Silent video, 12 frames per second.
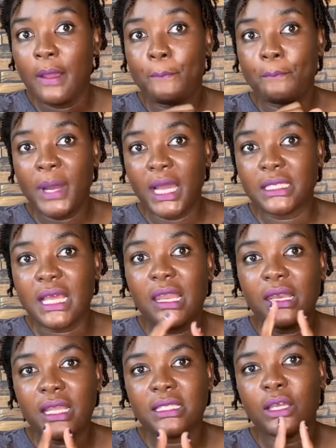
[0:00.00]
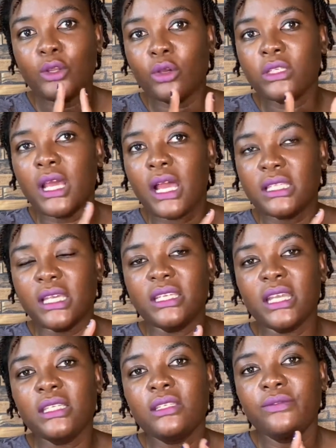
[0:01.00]
but unless a doctor has
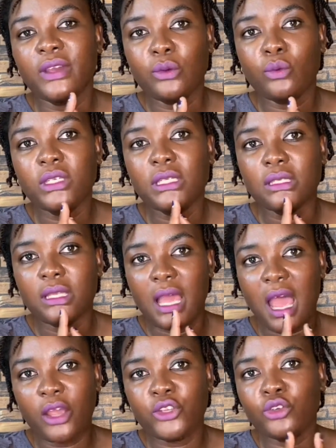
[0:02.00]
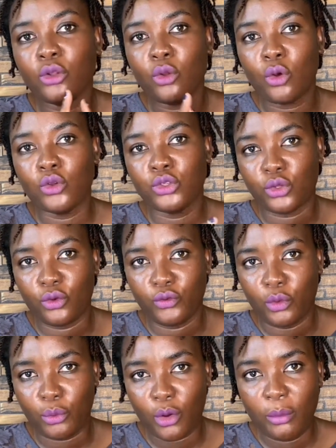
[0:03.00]
identified what is the actual cause of your
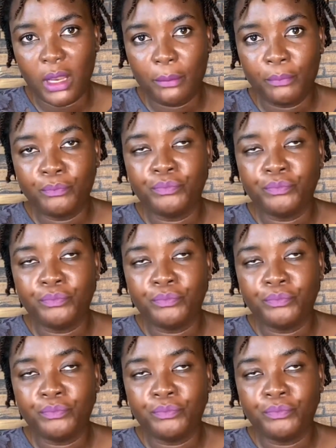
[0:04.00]
problem,